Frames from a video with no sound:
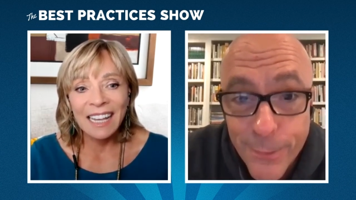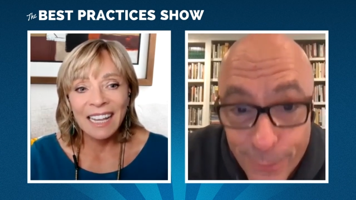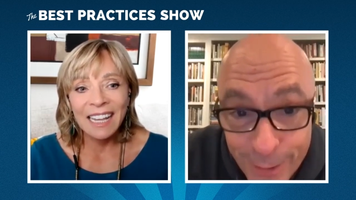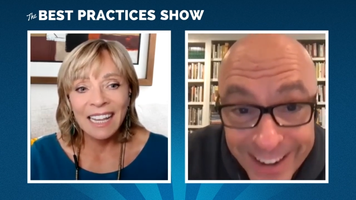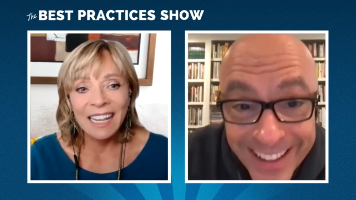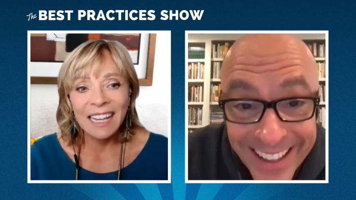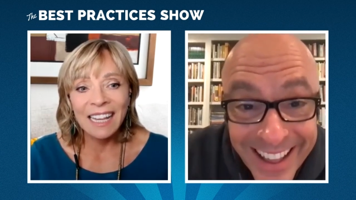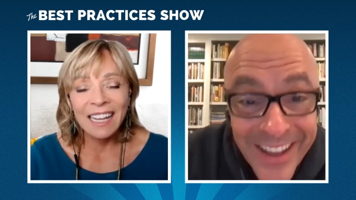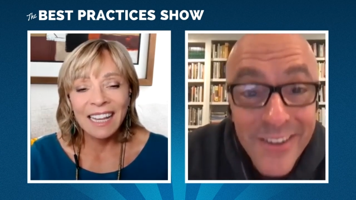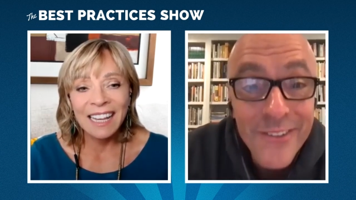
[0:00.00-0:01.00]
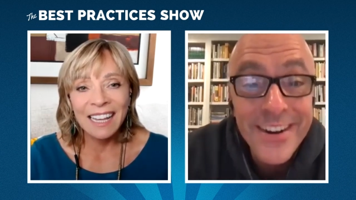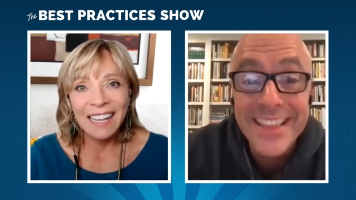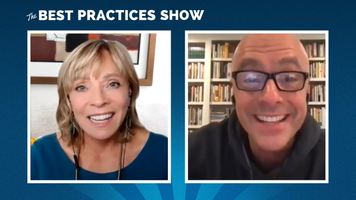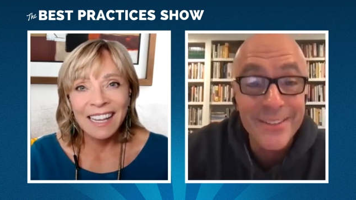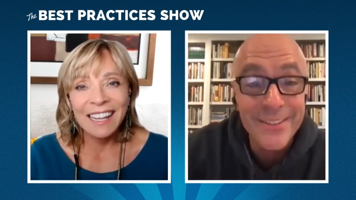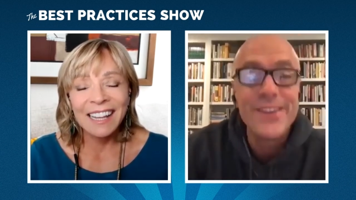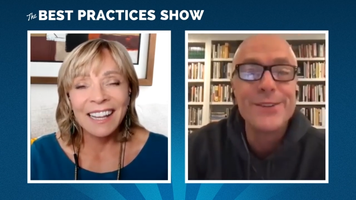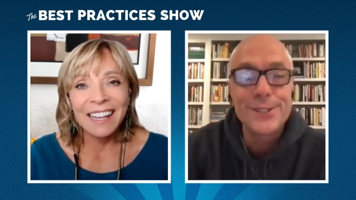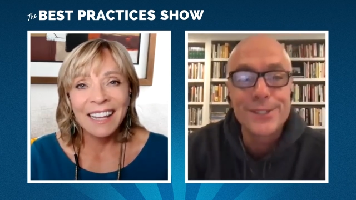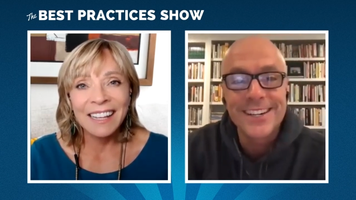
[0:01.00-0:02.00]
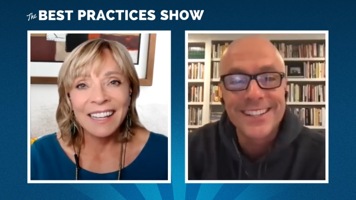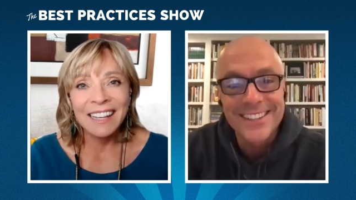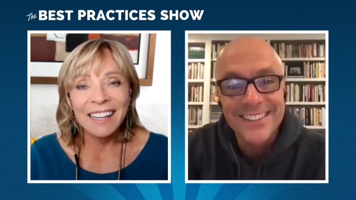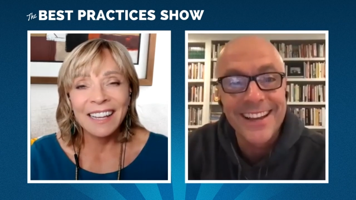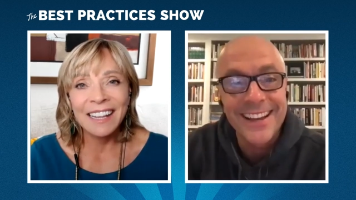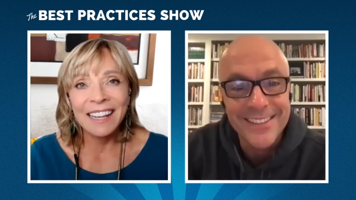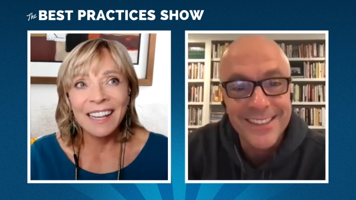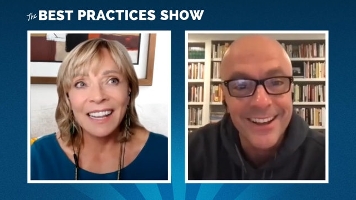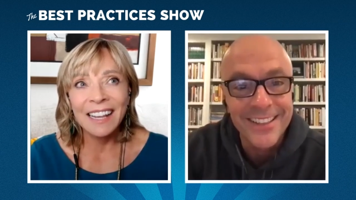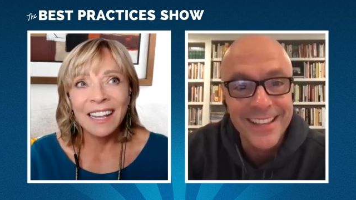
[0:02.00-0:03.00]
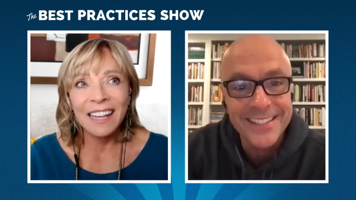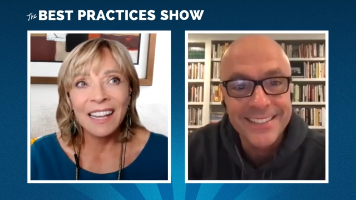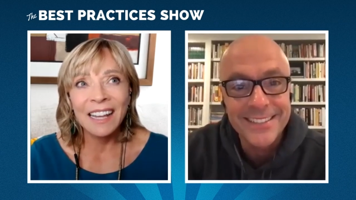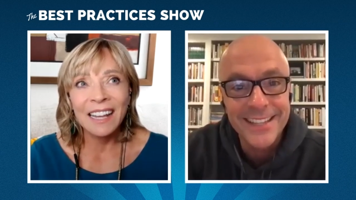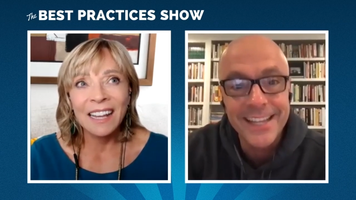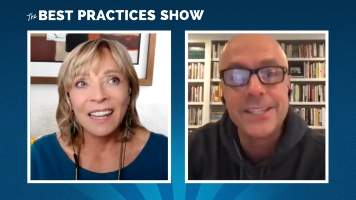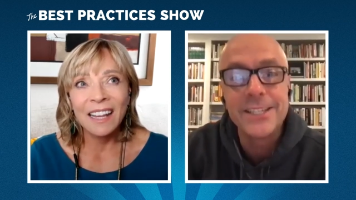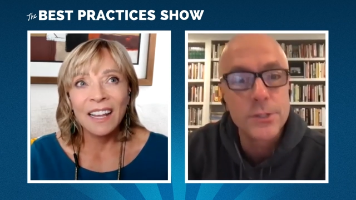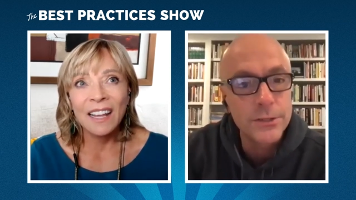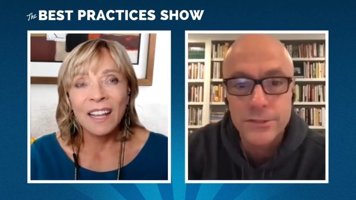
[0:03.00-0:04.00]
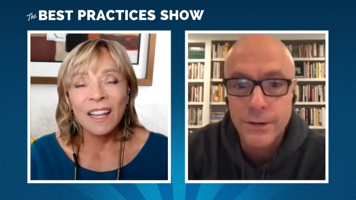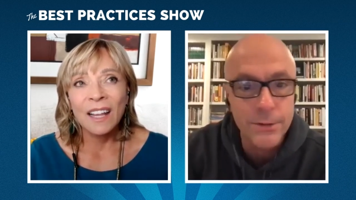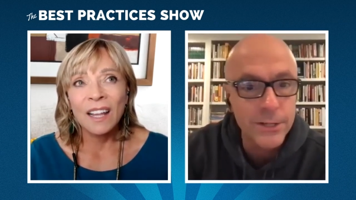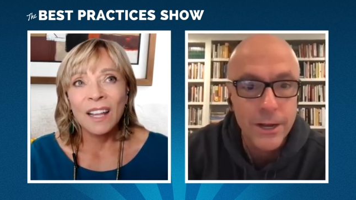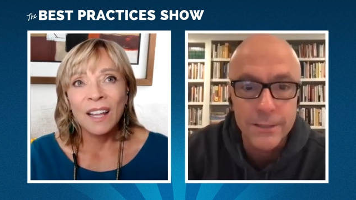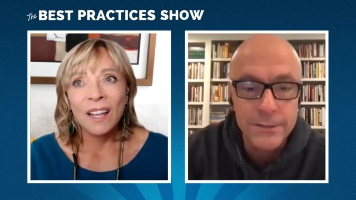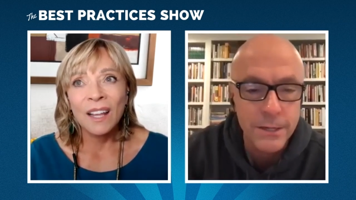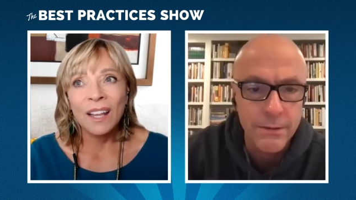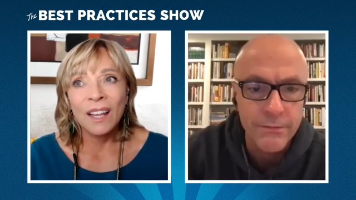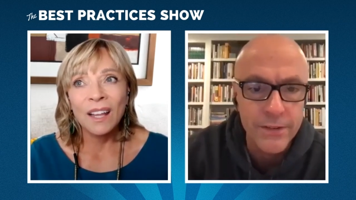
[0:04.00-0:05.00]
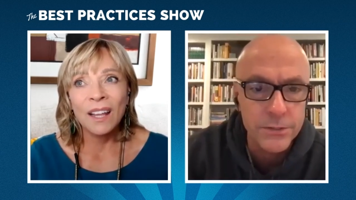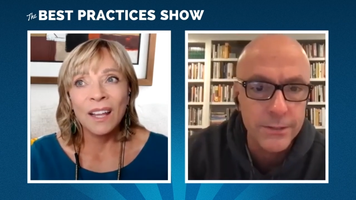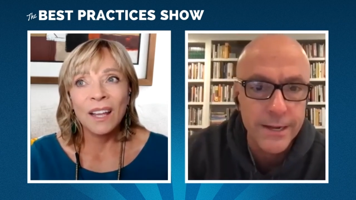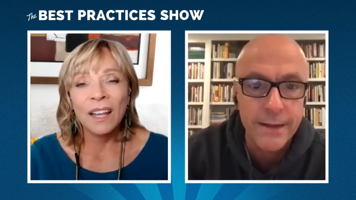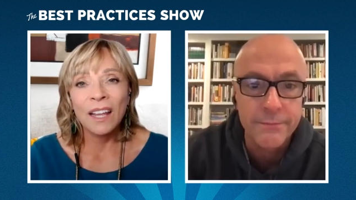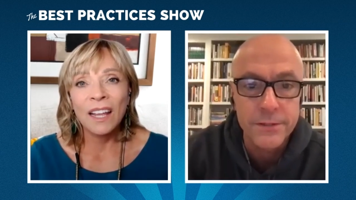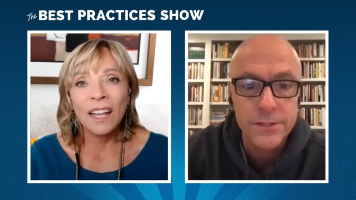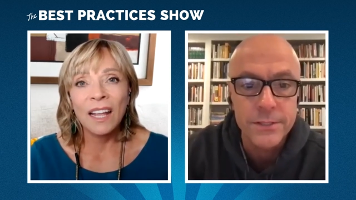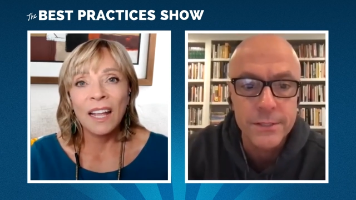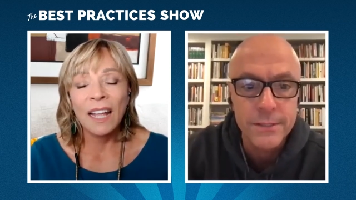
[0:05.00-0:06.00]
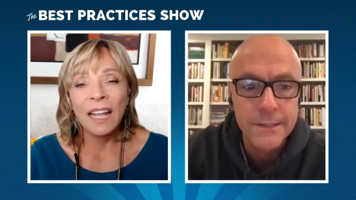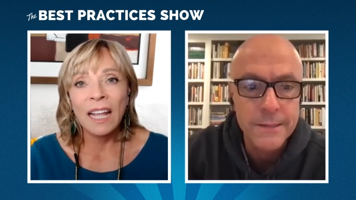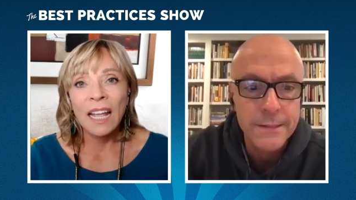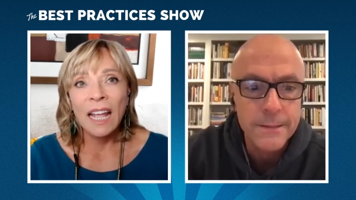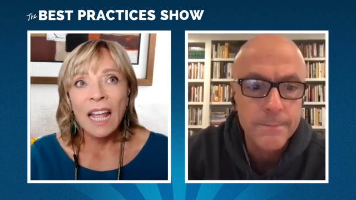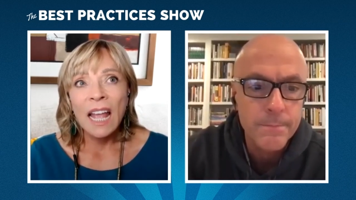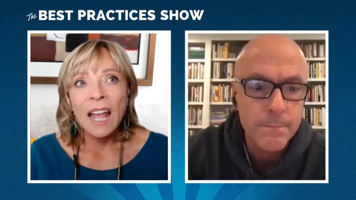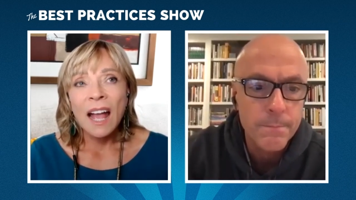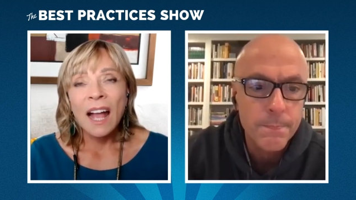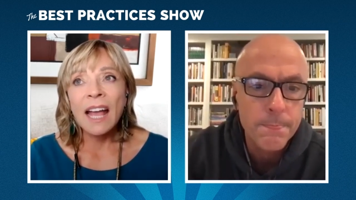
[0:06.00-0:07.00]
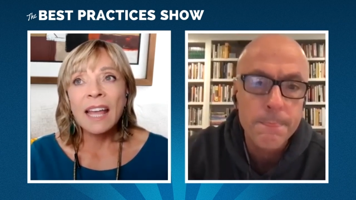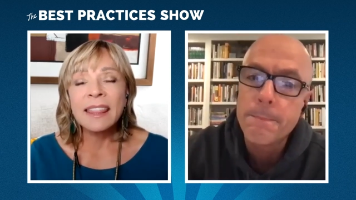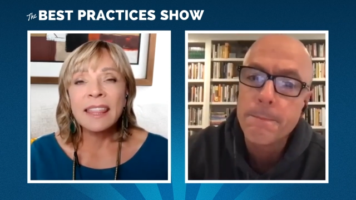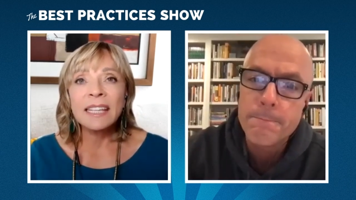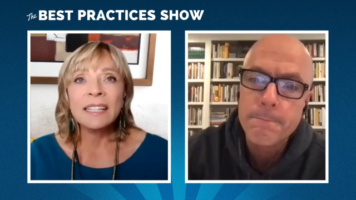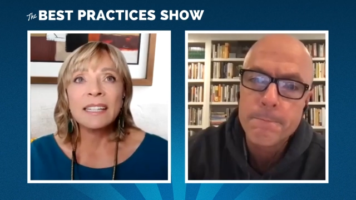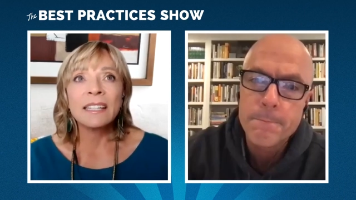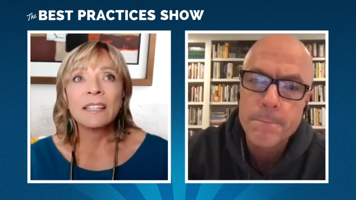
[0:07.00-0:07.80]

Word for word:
Speaker 1: But what, what do you think the future is going to look like with all this in the short term or long term of visual conferences?
Speaker 2: I think